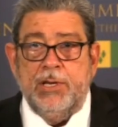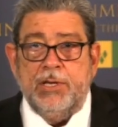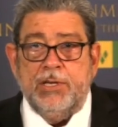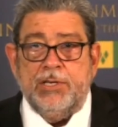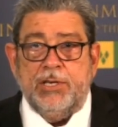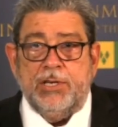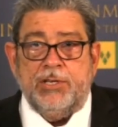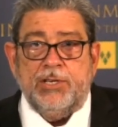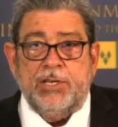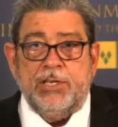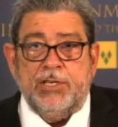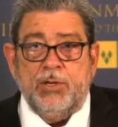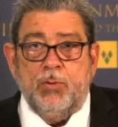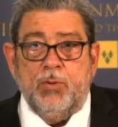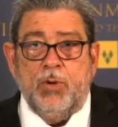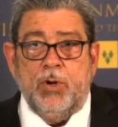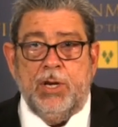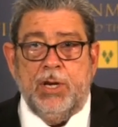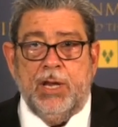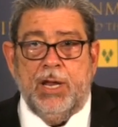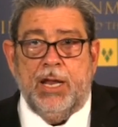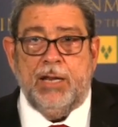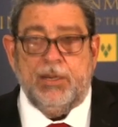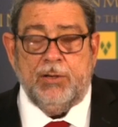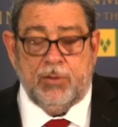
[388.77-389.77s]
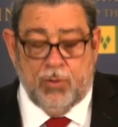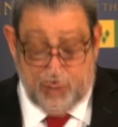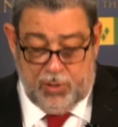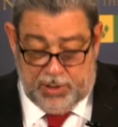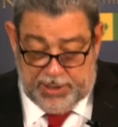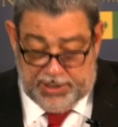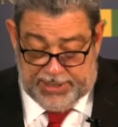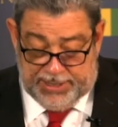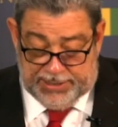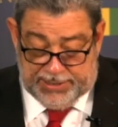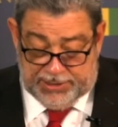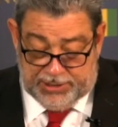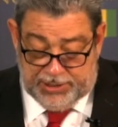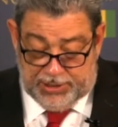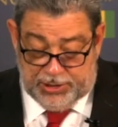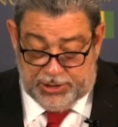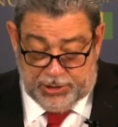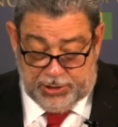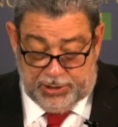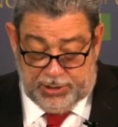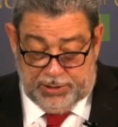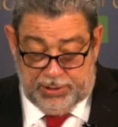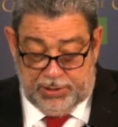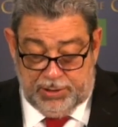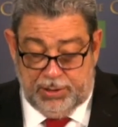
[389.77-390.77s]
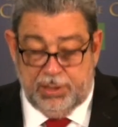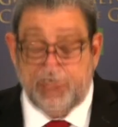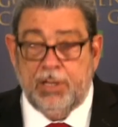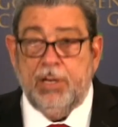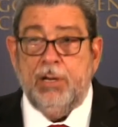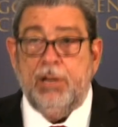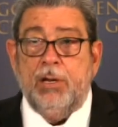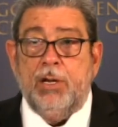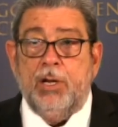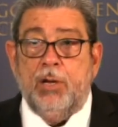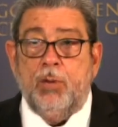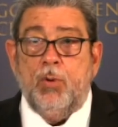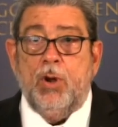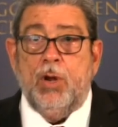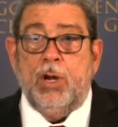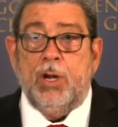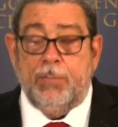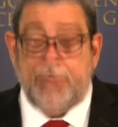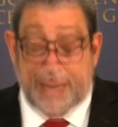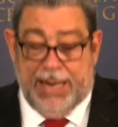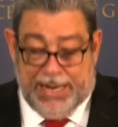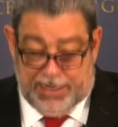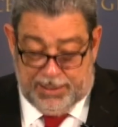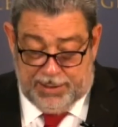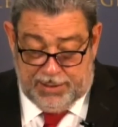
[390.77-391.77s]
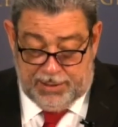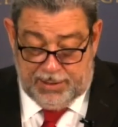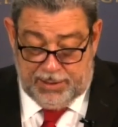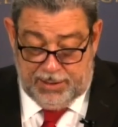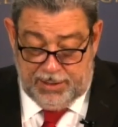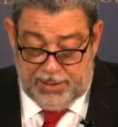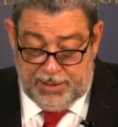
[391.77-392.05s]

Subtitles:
such as the World Health Organization, the World Bank,